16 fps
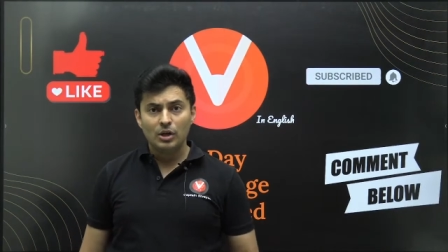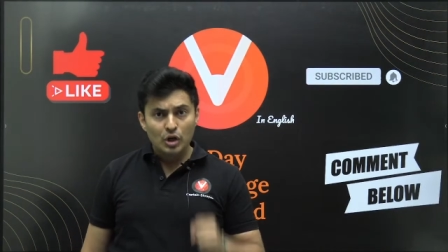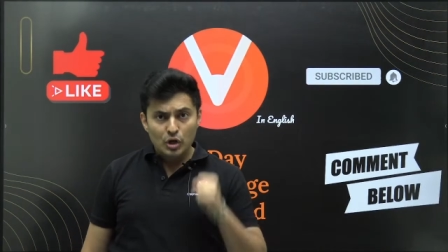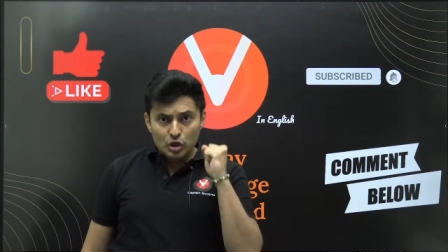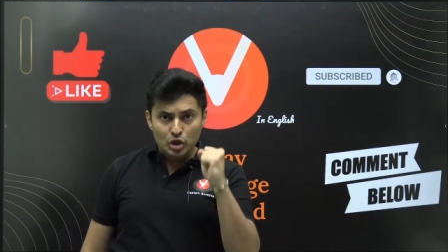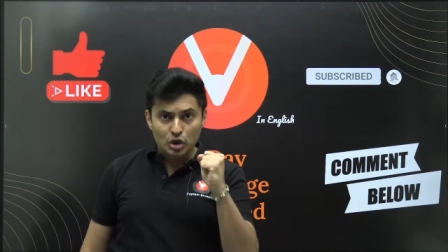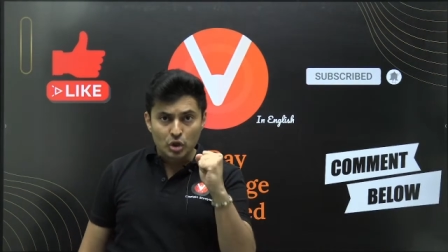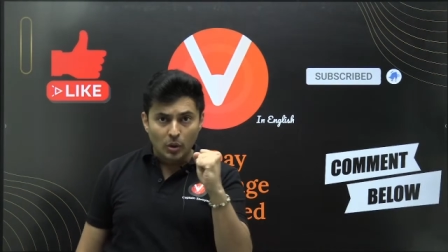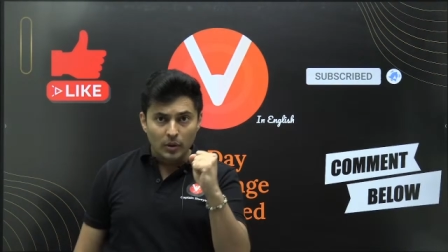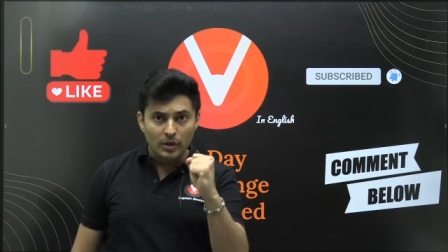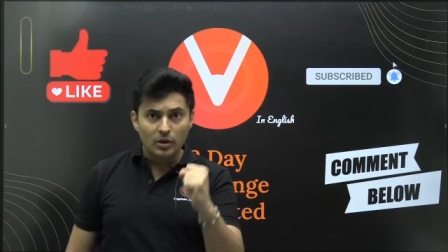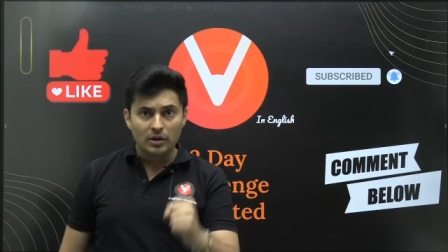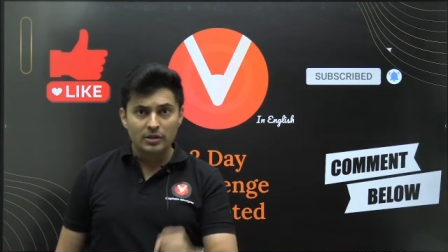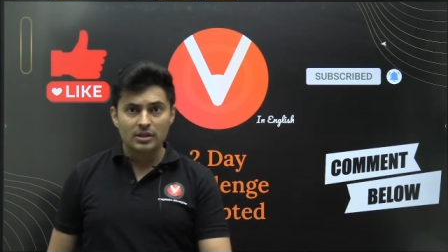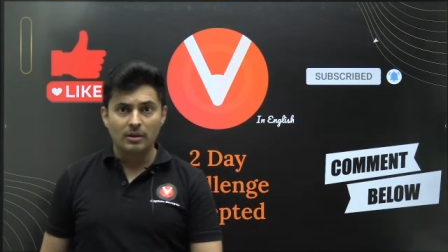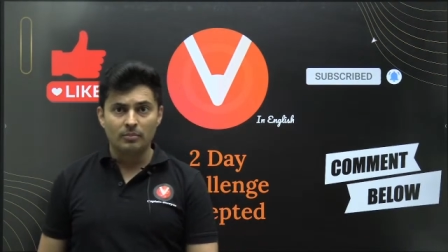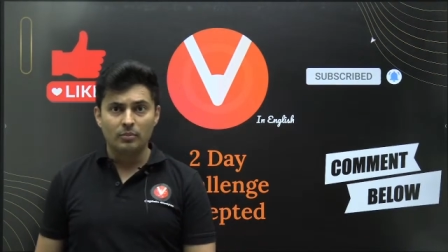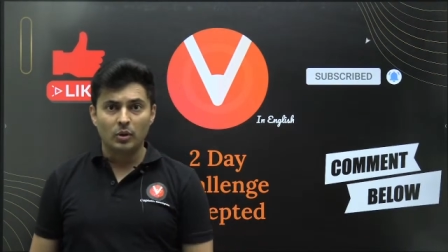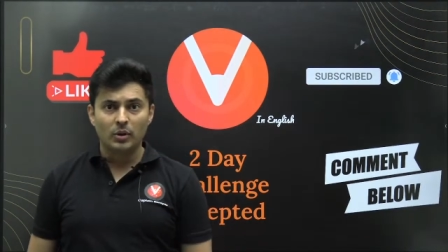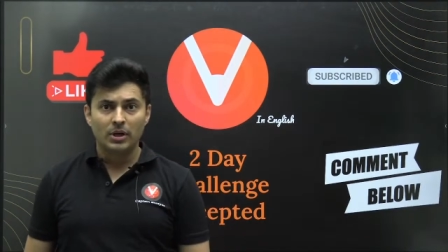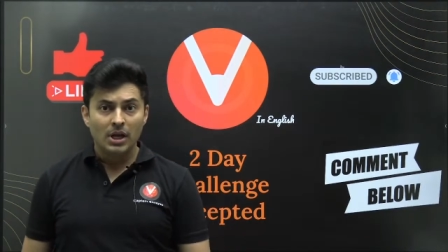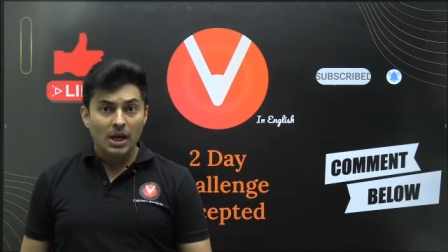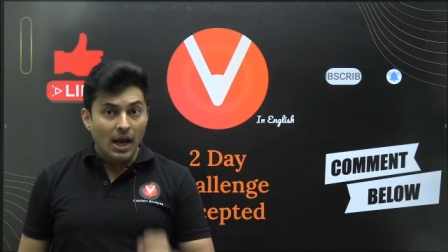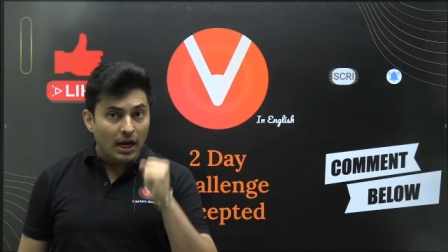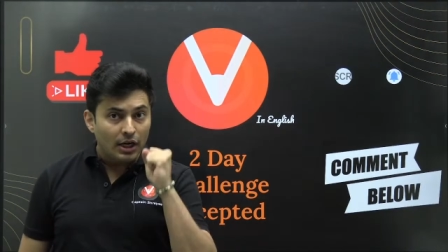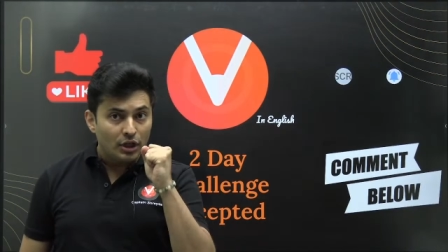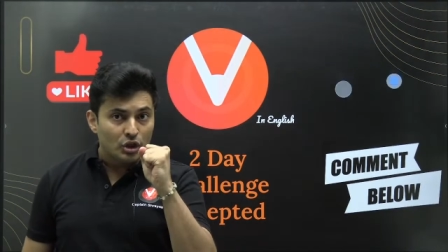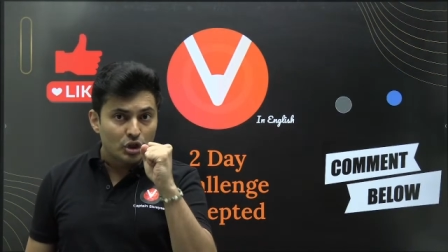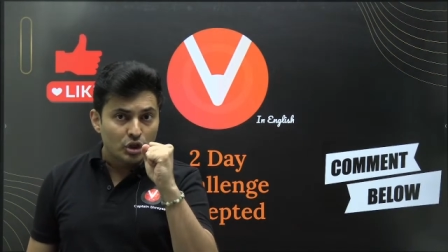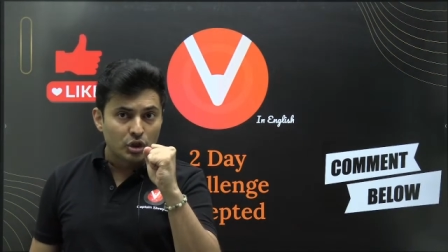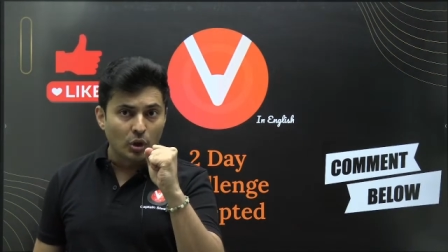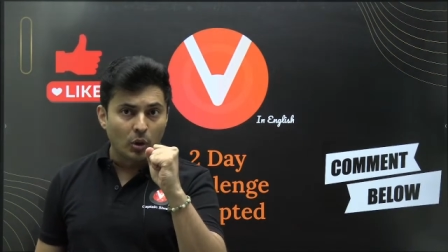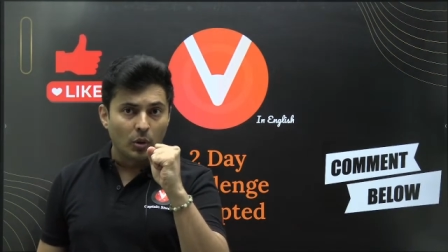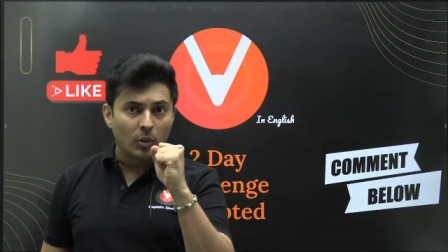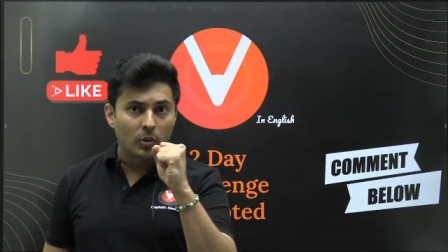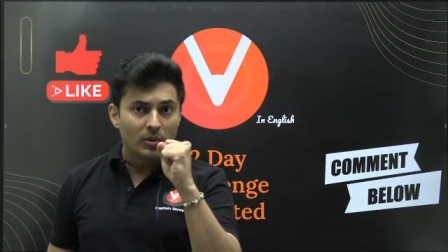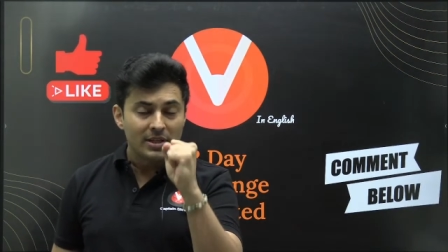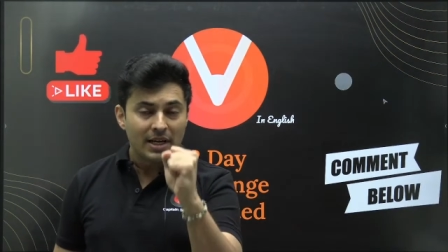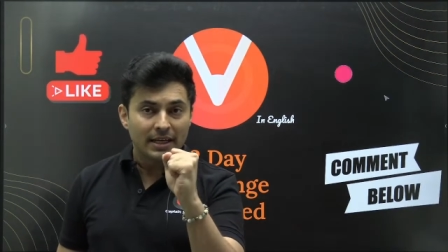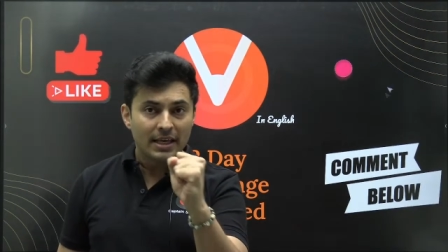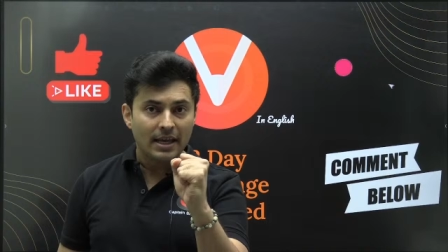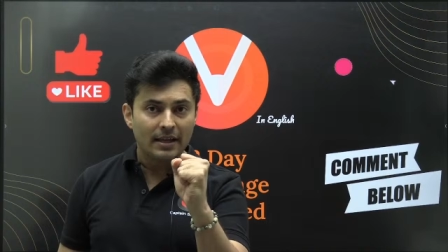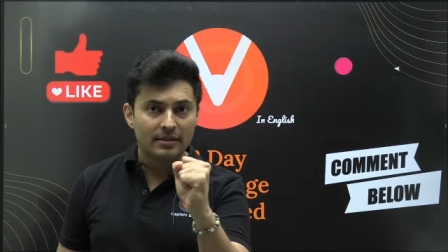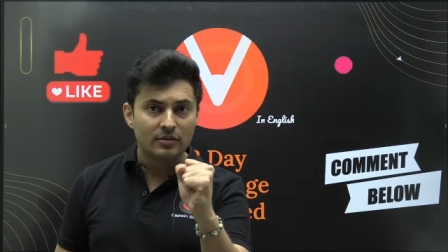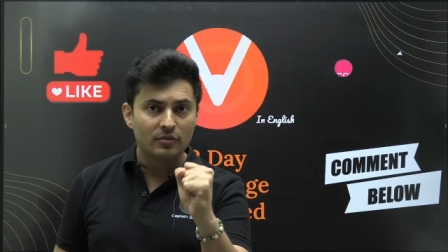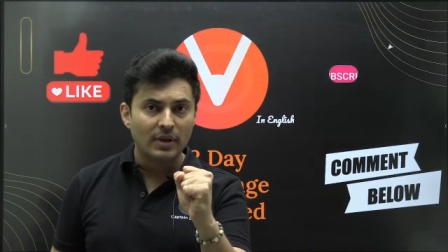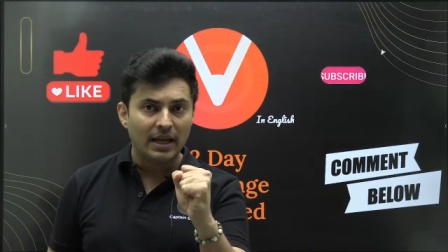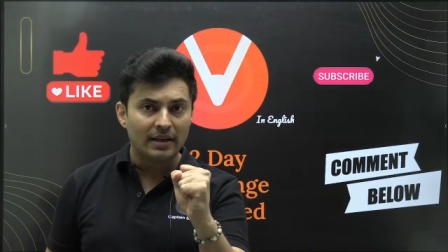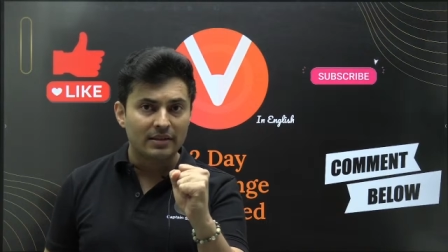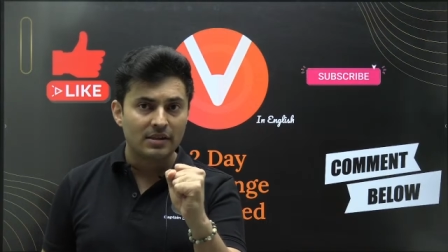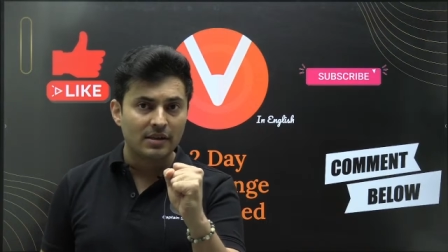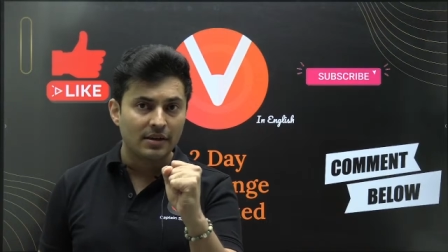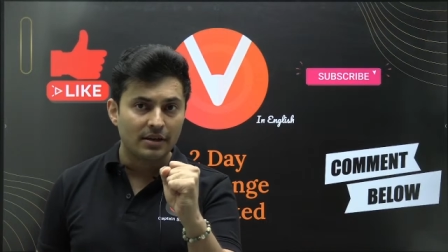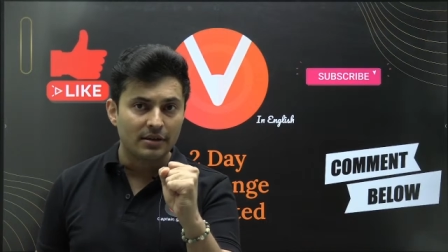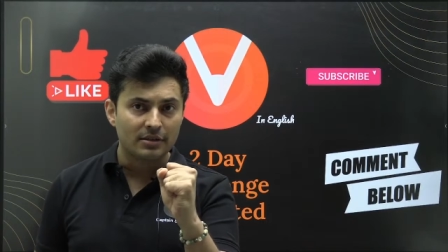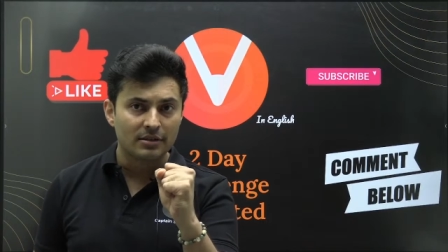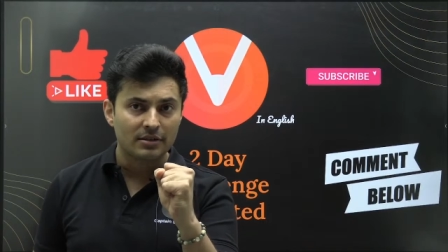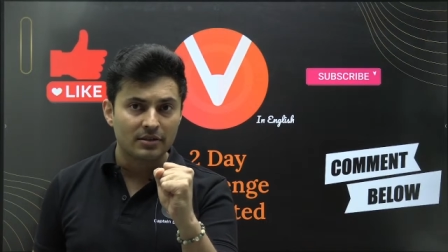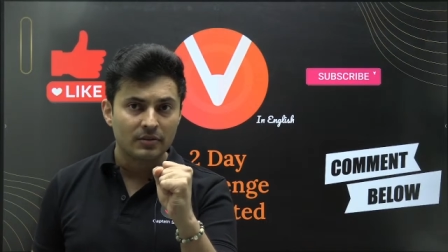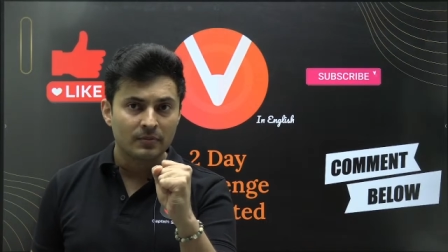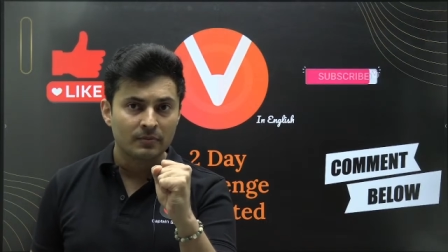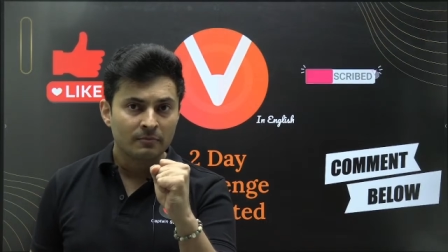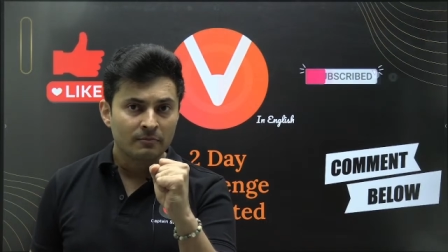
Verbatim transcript: show your support and show that yes we are serious